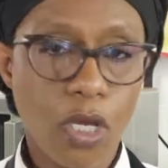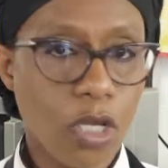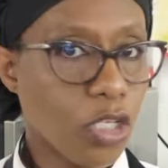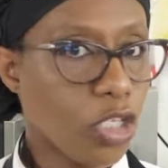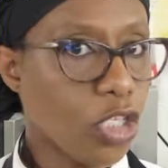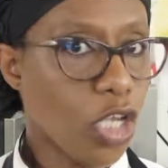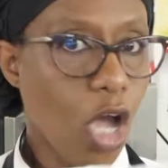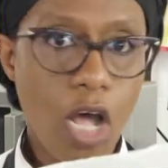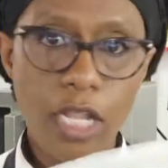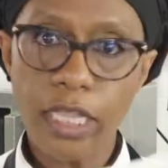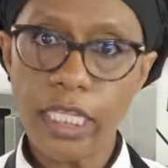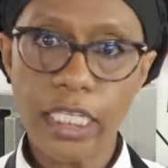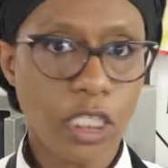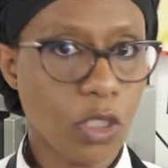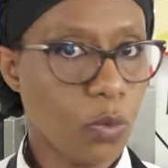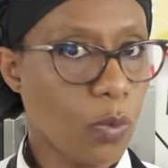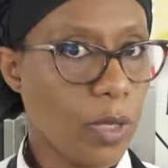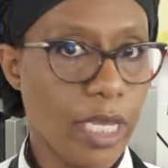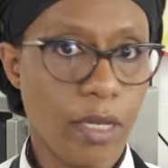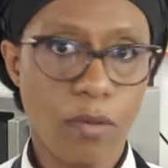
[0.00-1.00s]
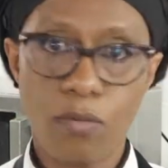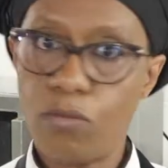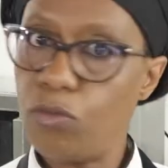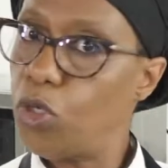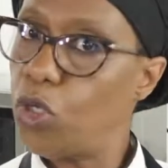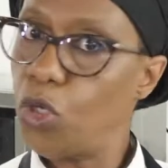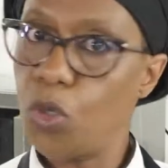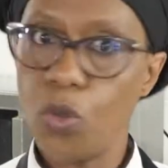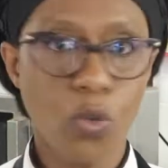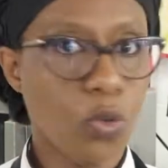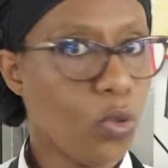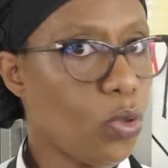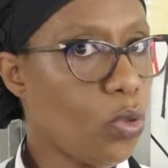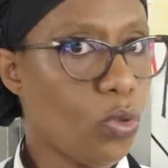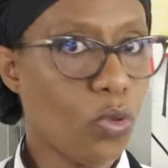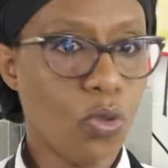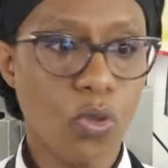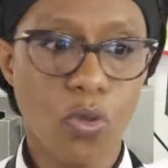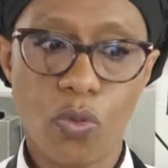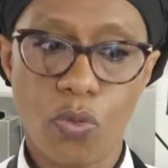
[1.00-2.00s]
Not this way. No, no,
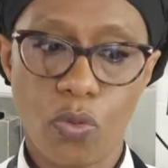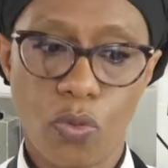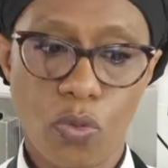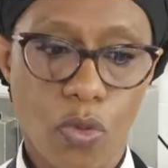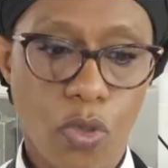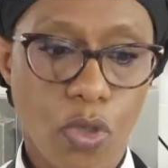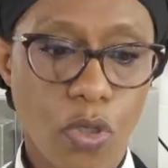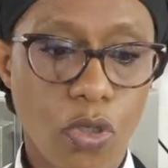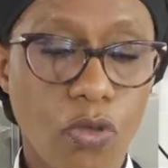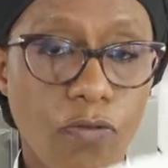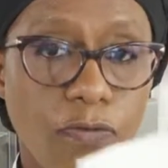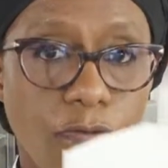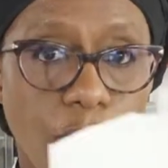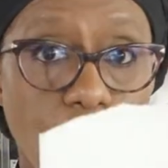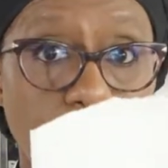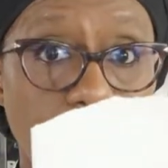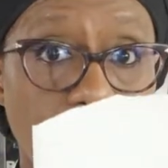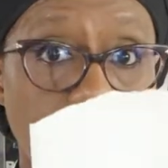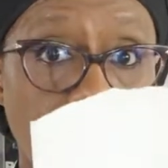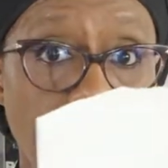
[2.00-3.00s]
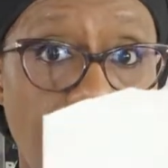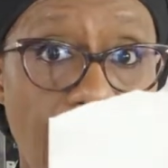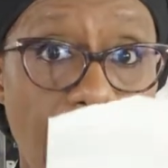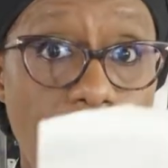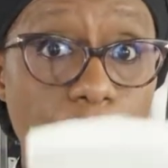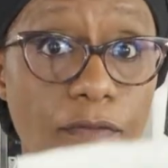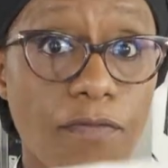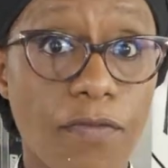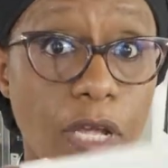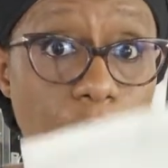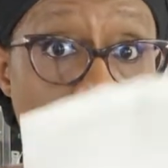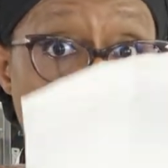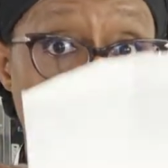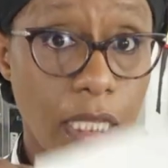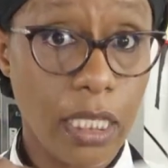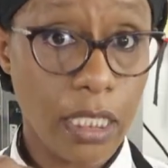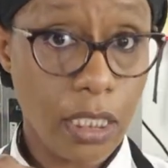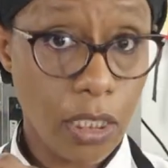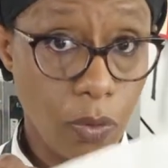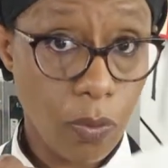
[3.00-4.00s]
no. You fold it in half
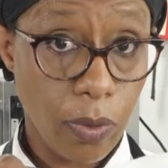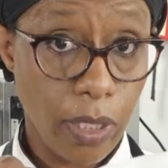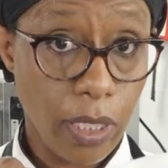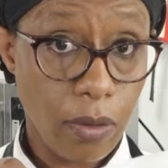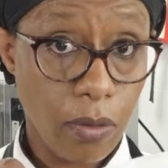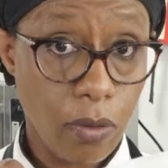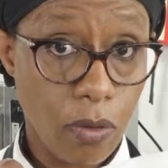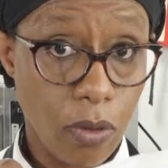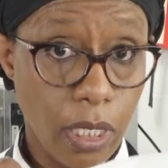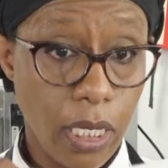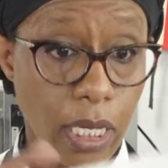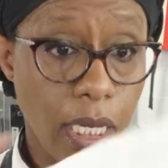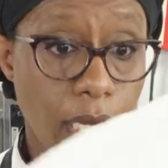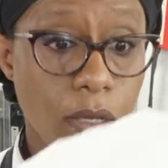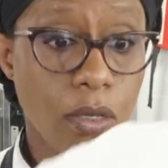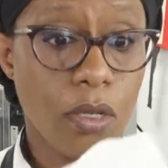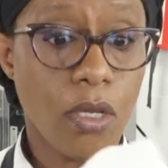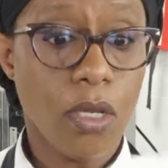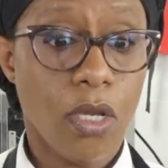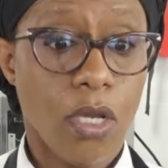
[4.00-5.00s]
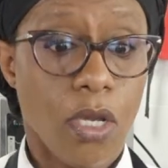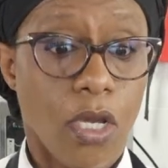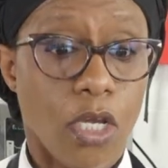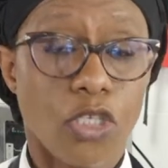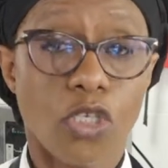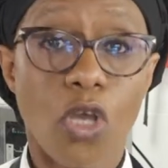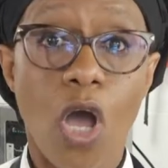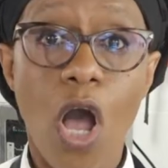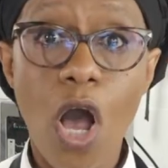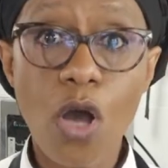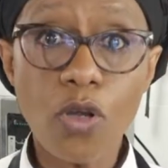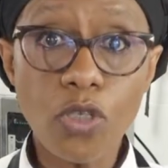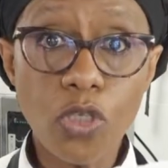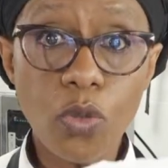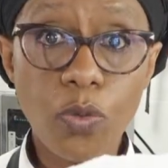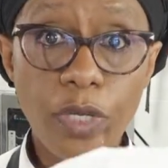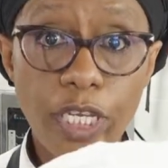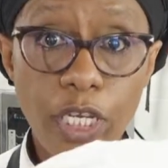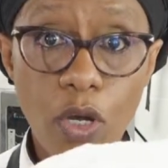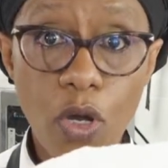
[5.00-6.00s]
this way, okay? So how
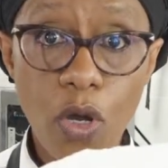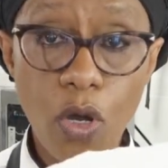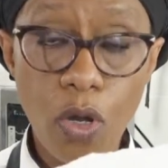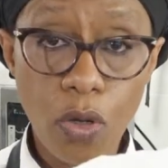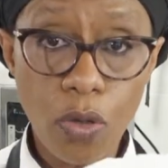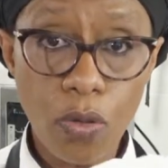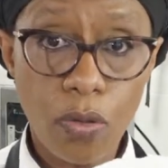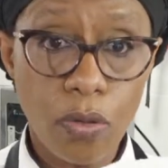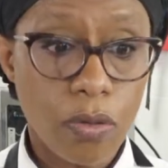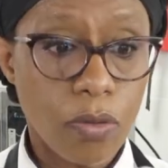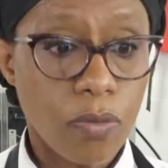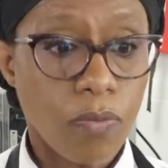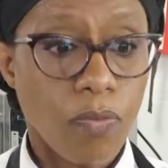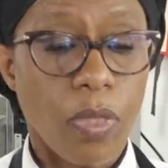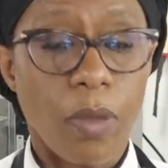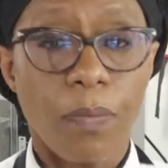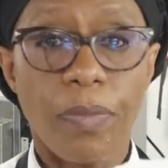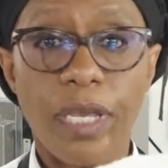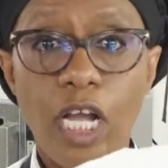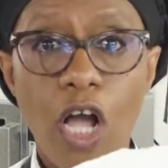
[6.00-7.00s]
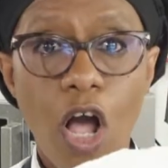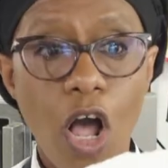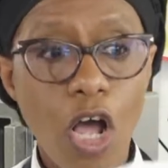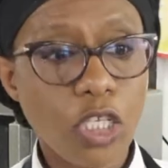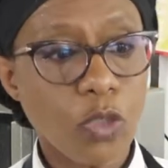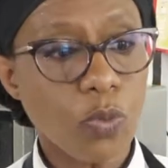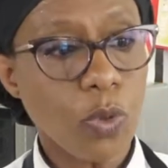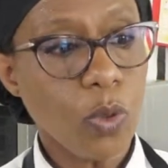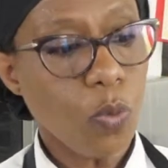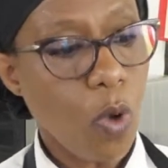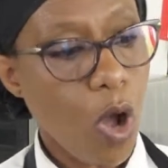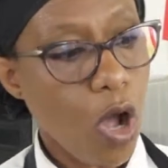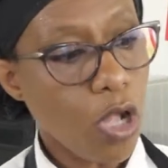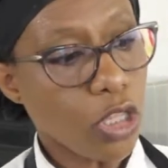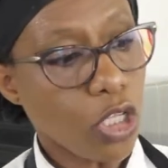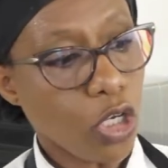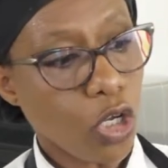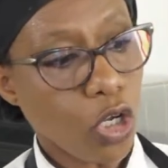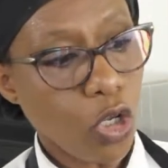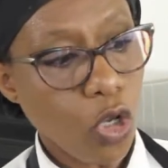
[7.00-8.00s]
do we know? Because we
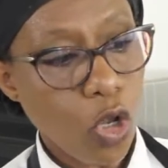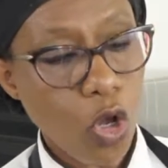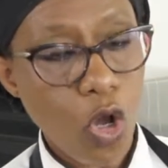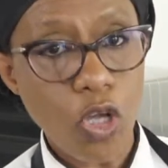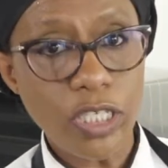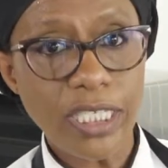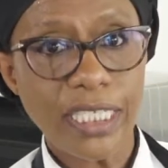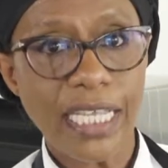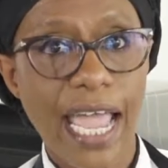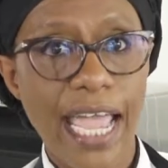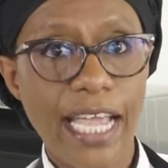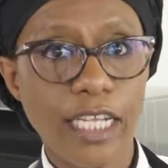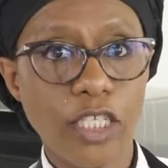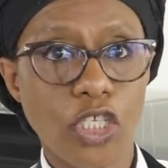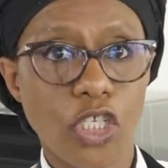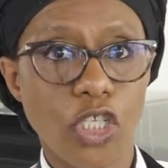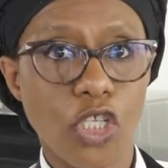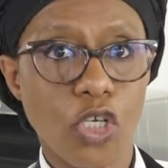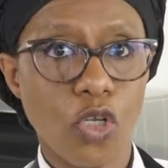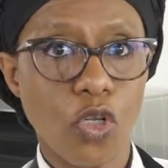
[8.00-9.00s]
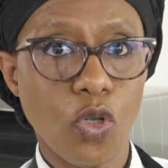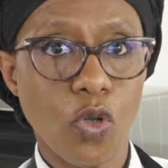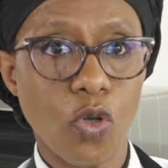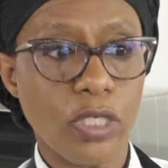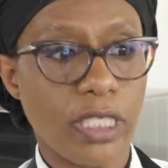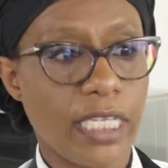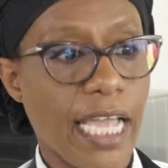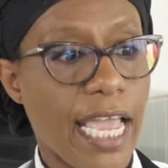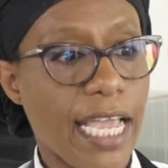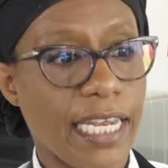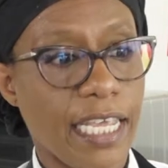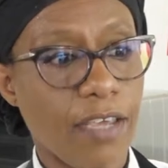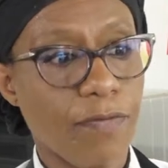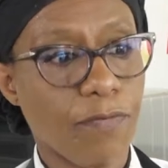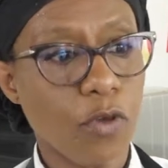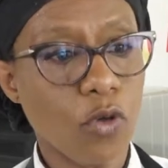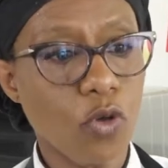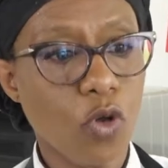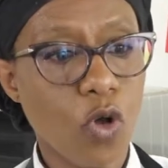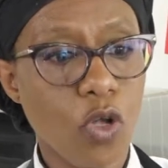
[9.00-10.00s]
want the closed end to the closed end.
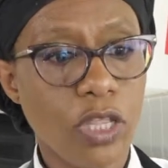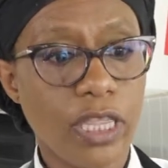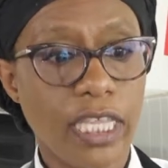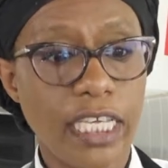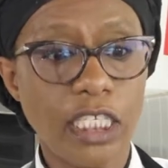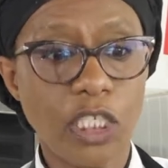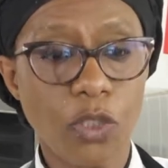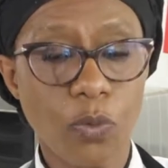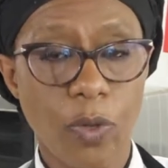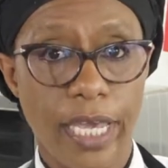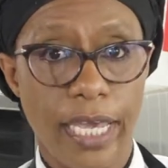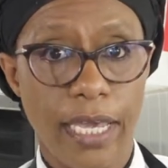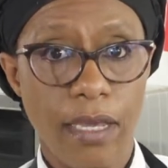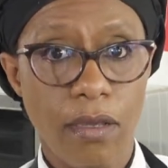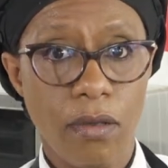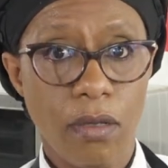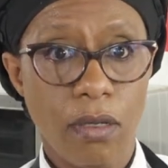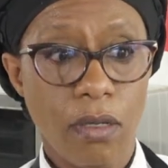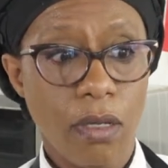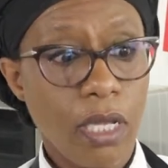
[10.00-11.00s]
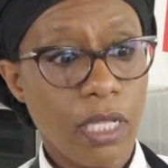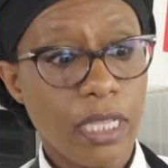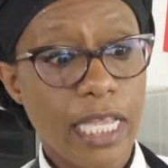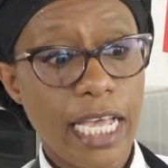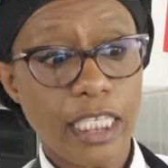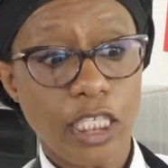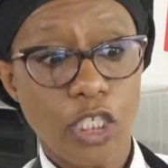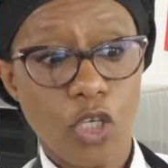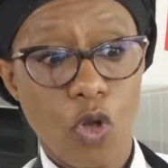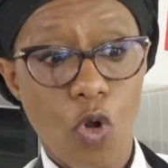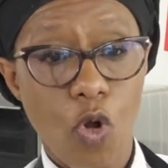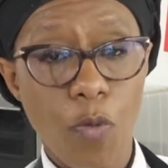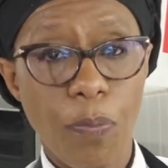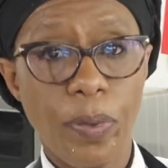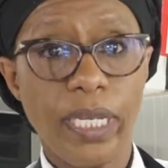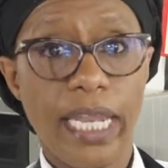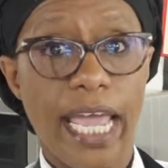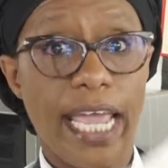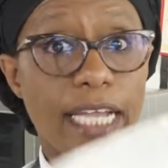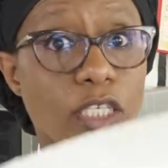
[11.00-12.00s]
If you go this way, that's the
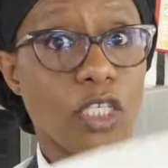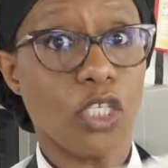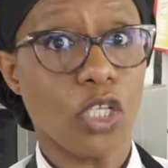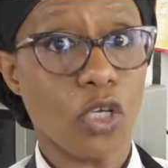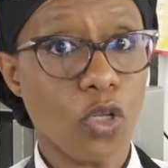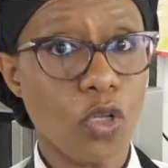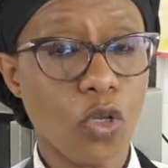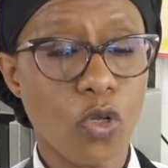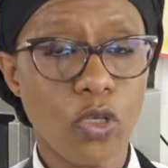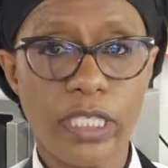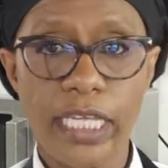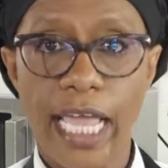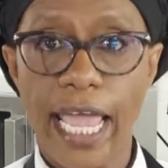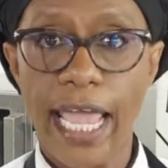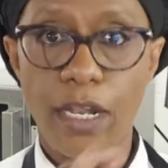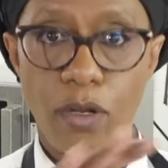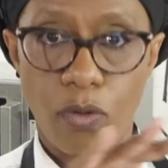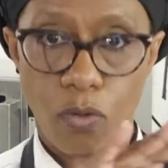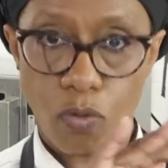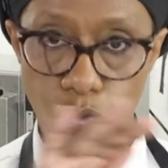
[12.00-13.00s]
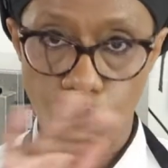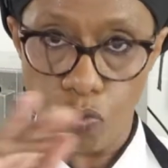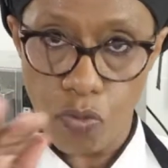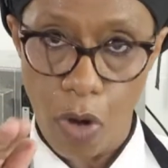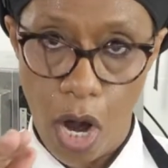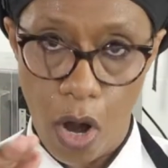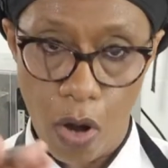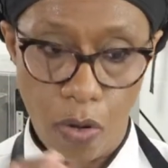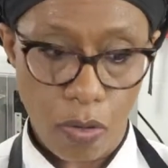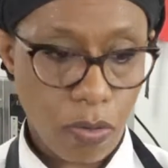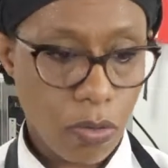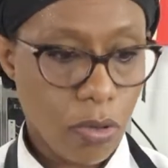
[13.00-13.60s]
open end to the closed end. Wrong.